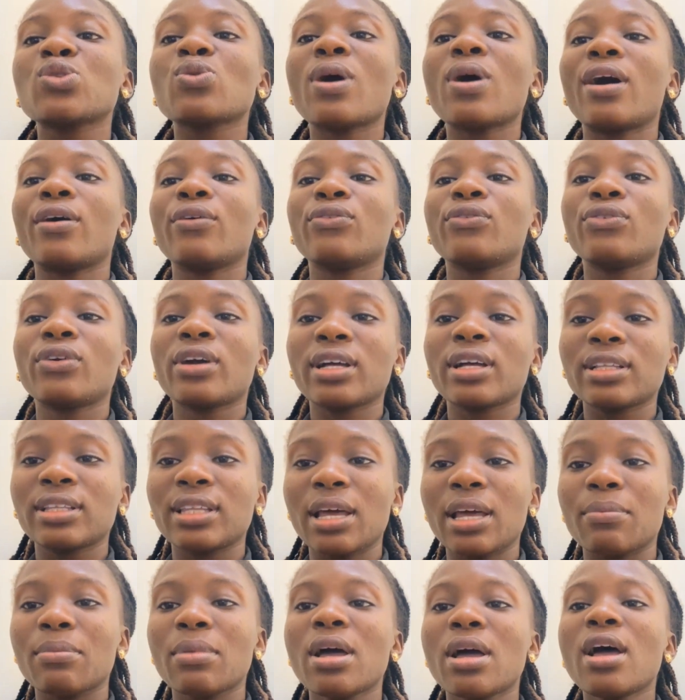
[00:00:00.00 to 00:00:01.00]
to affect
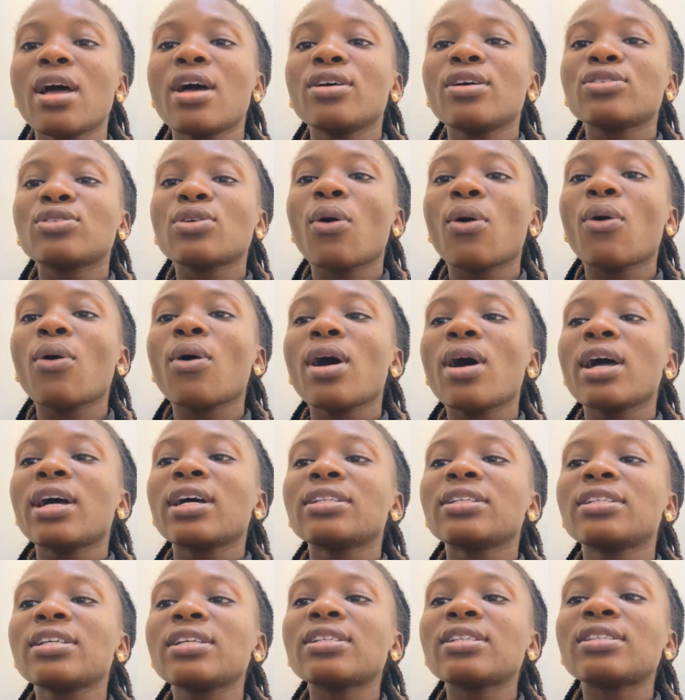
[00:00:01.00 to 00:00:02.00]
them. So
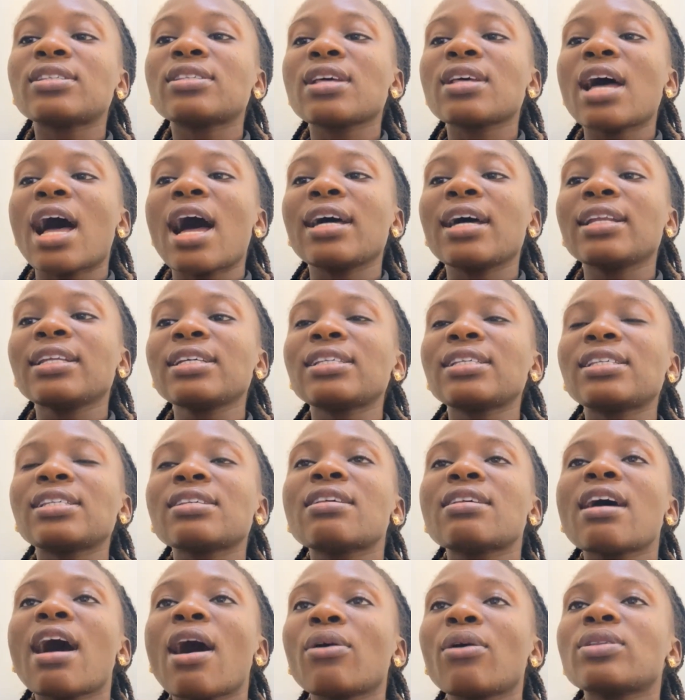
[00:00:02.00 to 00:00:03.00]
this
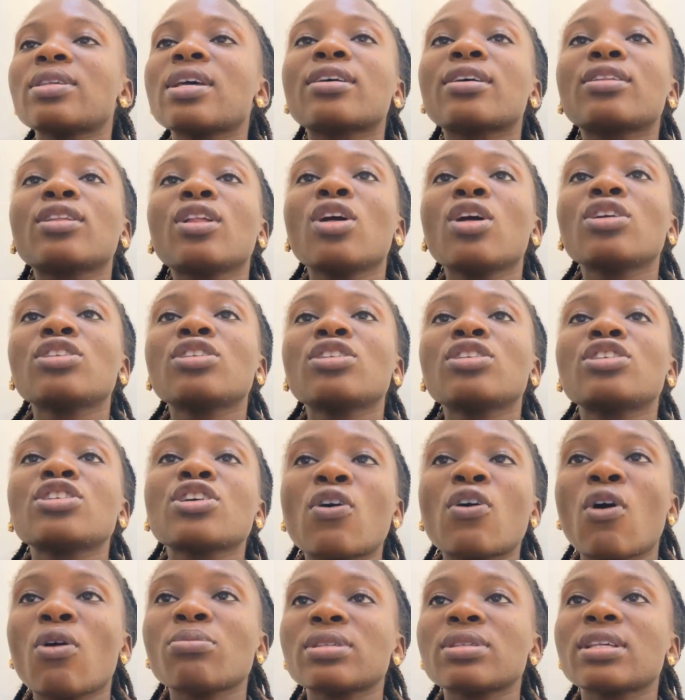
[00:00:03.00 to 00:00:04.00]
is how technology
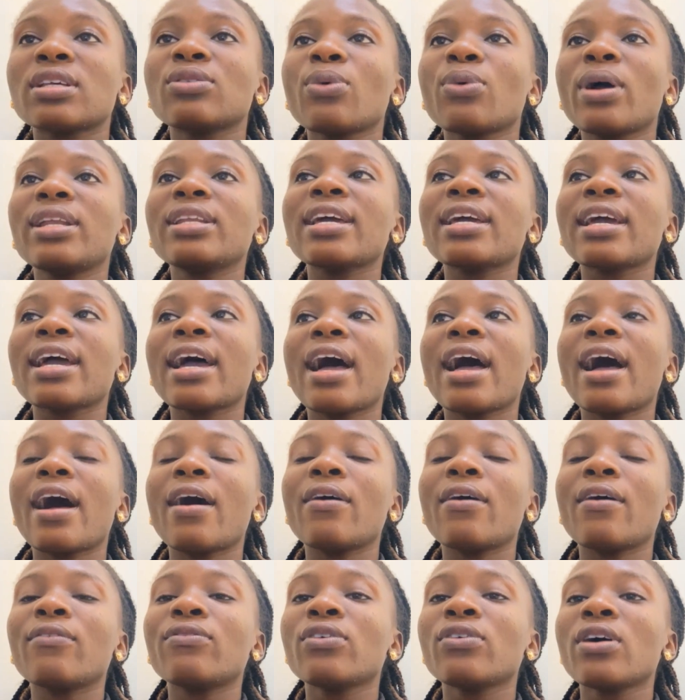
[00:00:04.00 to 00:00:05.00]
comes in, when they
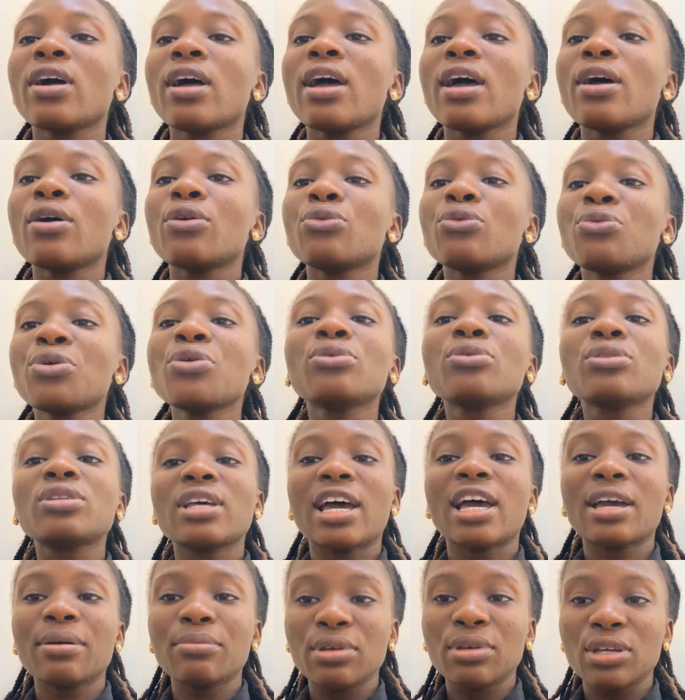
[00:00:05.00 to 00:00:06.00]
have
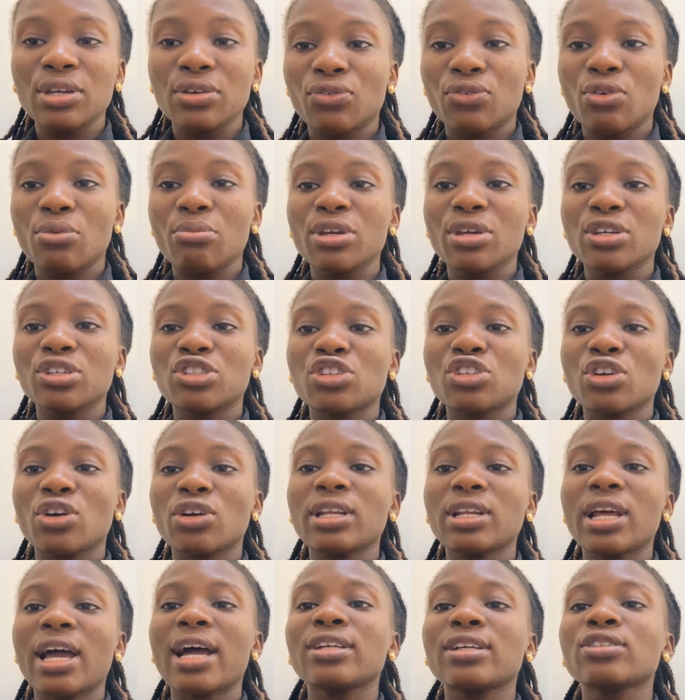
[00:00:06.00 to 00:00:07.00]
real-time
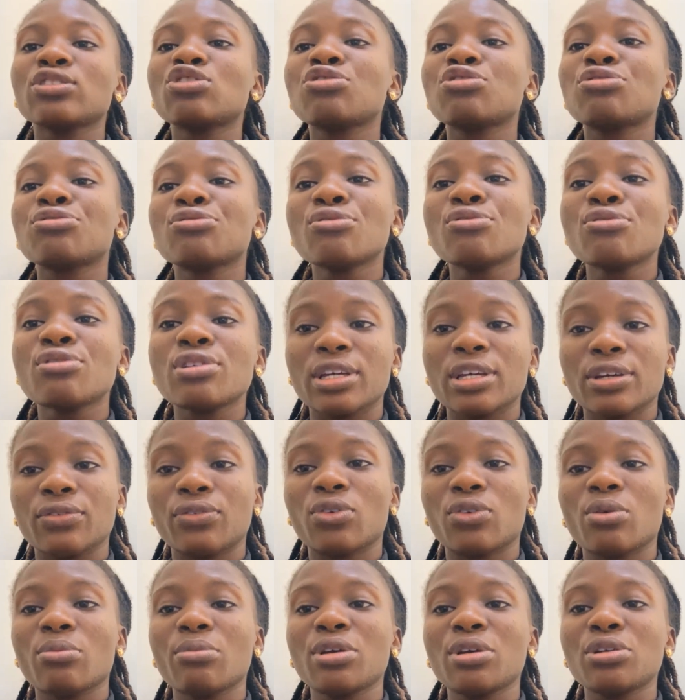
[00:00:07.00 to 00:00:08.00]
information and true
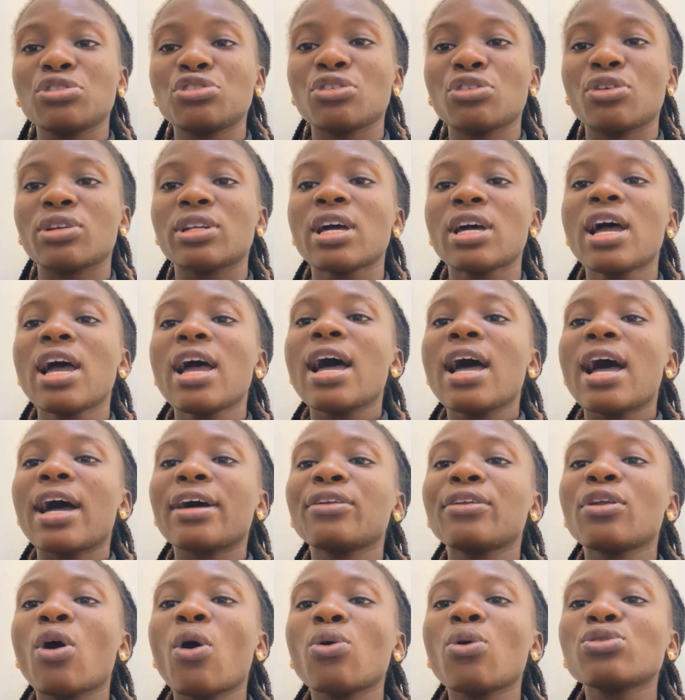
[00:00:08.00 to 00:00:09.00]
information,
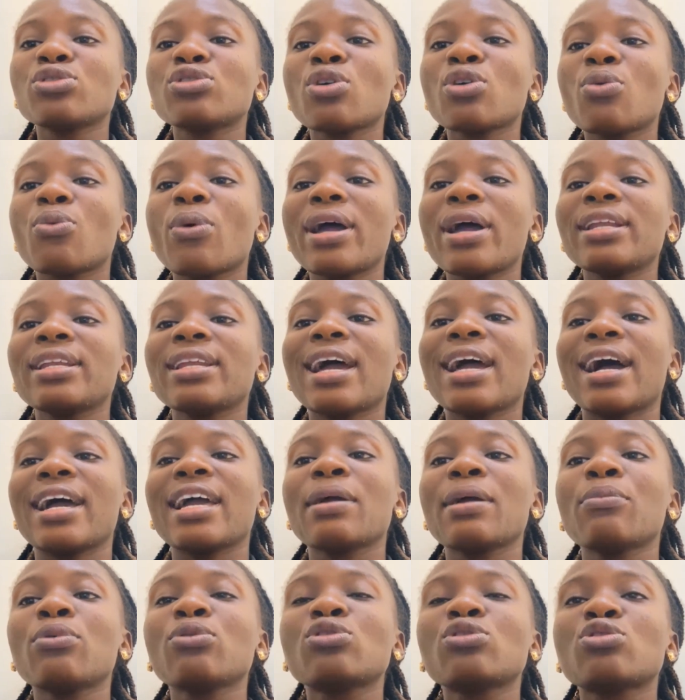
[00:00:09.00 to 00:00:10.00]
and also when they are
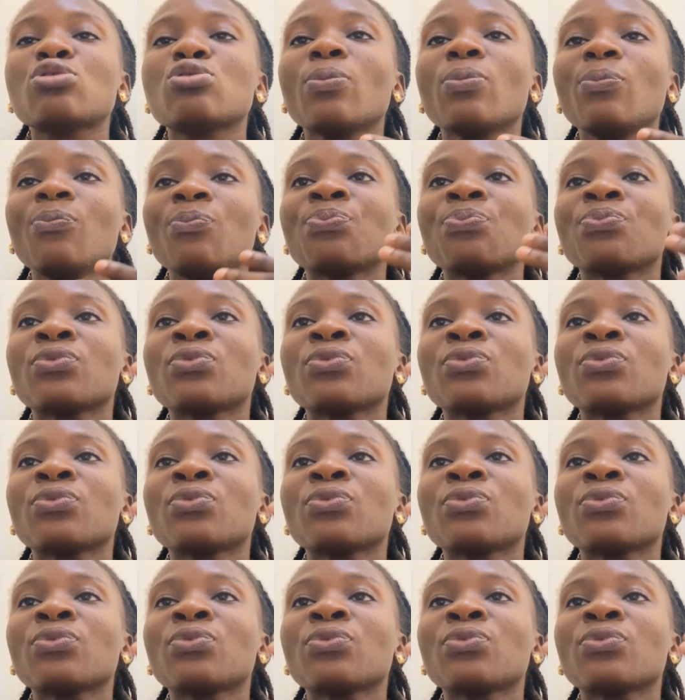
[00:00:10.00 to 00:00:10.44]
able to